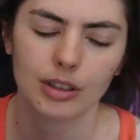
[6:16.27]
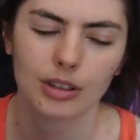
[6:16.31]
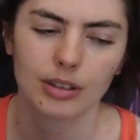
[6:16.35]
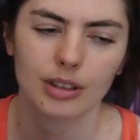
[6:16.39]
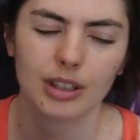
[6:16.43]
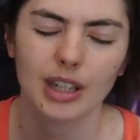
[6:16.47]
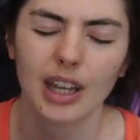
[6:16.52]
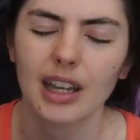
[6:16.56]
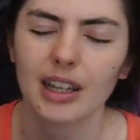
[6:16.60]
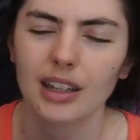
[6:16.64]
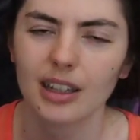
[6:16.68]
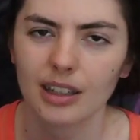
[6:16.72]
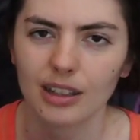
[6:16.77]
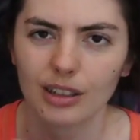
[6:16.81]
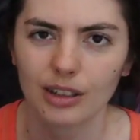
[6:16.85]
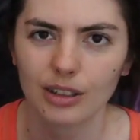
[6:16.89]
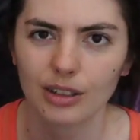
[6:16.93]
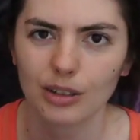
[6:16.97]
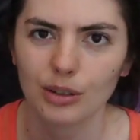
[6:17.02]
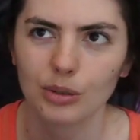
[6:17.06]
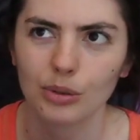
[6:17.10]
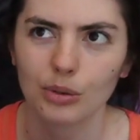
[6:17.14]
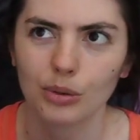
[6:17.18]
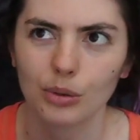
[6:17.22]
taking
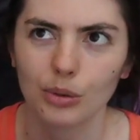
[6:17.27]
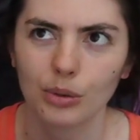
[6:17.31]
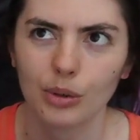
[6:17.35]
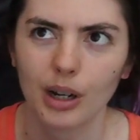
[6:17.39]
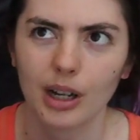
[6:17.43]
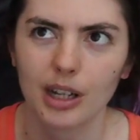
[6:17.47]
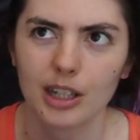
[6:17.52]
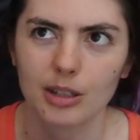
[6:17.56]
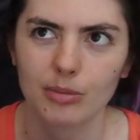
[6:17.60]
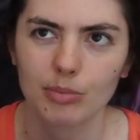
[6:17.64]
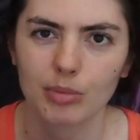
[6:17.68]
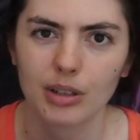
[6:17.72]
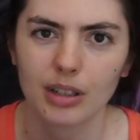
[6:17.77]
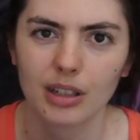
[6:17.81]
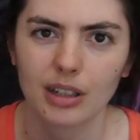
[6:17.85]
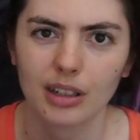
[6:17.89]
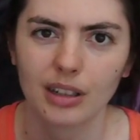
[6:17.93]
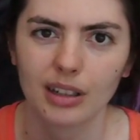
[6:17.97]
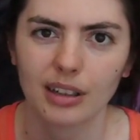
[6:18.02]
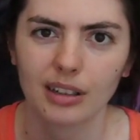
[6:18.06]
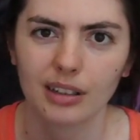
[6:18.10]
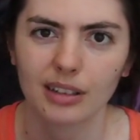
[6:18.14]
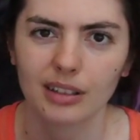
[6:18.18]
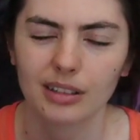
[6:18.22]
you as
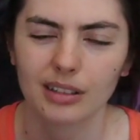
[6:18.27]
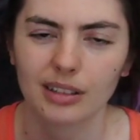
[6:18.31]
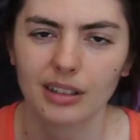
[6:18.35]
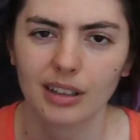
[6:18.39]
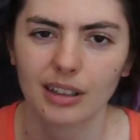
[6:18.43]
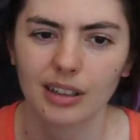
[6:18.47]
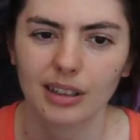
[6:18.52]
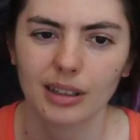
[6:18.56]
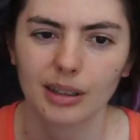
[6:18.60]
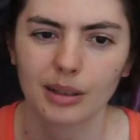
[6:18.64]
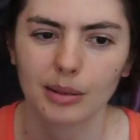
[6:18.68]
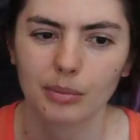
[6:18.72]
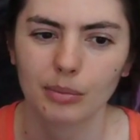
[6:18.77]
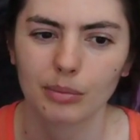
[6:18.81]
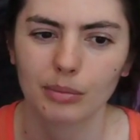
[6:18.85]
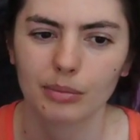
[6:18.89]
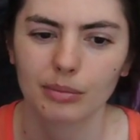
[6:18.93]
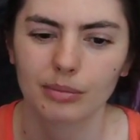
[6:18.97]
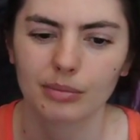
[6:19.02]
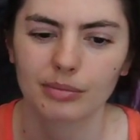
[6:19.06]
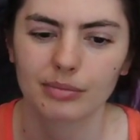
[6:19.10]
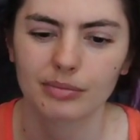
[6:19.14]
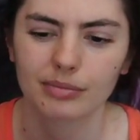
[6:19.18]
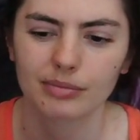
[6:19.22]
being
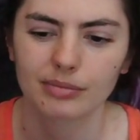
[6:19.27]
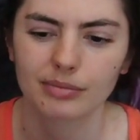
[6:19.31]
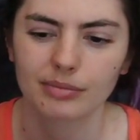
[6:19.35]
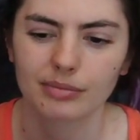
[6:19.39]
um,